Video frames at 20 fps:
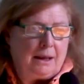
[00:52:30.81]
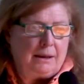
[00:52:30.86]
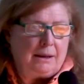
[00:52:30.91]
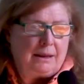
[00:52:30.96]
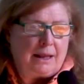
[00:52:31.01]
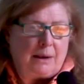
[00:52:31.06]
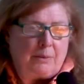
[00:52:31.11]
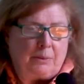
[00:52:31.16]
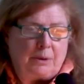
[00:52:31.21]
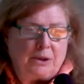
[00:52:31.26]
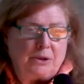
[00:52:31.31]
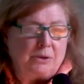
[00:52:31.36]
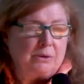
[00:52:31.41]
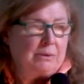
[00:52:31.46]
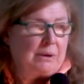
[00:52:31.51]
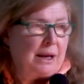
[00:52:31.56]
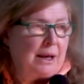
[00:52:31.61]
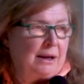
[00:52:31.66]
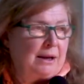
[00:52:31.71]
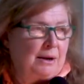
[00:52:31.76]
than which you
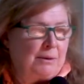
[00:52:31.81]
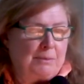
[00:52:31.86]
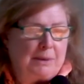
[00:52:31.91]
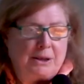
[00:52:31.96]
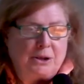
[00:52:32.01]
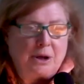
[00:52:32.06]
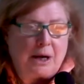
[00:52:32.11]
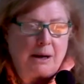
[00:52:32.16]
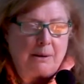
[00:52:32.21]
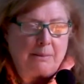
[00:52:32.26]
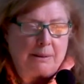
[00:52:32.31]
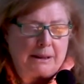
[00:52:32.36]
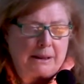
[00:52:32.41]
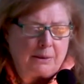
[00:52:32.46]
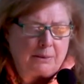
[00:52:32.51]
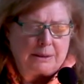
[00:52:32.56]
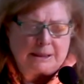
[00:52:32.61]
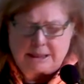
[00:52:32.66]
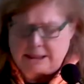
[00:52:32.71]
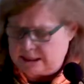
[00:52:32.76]
can't go much higher. But
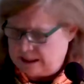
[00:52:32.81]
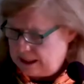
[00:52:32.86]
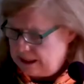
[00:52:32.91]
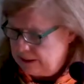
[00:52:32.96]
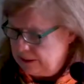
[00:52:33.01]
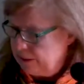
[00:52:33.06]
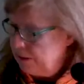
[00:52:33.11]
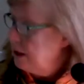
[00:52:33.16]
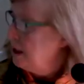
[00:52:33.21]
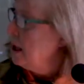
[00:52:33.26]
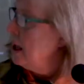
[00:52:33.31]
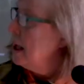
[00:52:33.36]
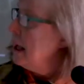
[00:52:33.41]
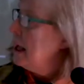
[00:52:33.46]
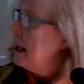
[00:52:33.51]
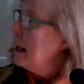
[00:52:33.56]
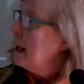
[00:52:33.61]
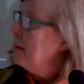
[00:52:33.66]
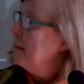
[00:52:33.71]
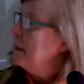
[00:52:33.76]
there was another
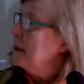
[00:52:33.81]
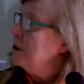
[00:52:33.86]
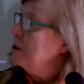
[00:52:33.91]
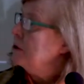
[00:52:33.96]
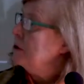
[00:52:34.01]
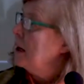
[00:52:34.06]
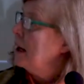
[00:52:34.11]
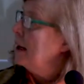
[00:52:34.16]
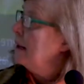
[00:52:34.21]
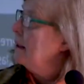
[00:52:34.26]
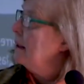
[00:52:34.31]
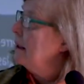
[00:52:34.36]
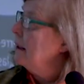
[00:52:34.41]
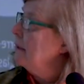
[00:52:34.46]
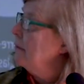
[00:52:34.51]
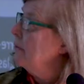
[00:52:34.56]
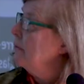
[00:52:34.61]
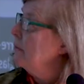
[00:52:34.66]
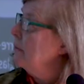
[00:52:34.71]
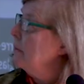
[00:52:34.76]
image I
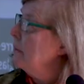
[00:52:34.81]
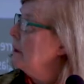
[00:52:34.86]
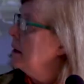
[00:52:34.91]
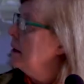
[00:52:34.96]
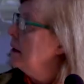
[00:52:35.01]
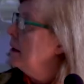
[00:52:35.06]
think from.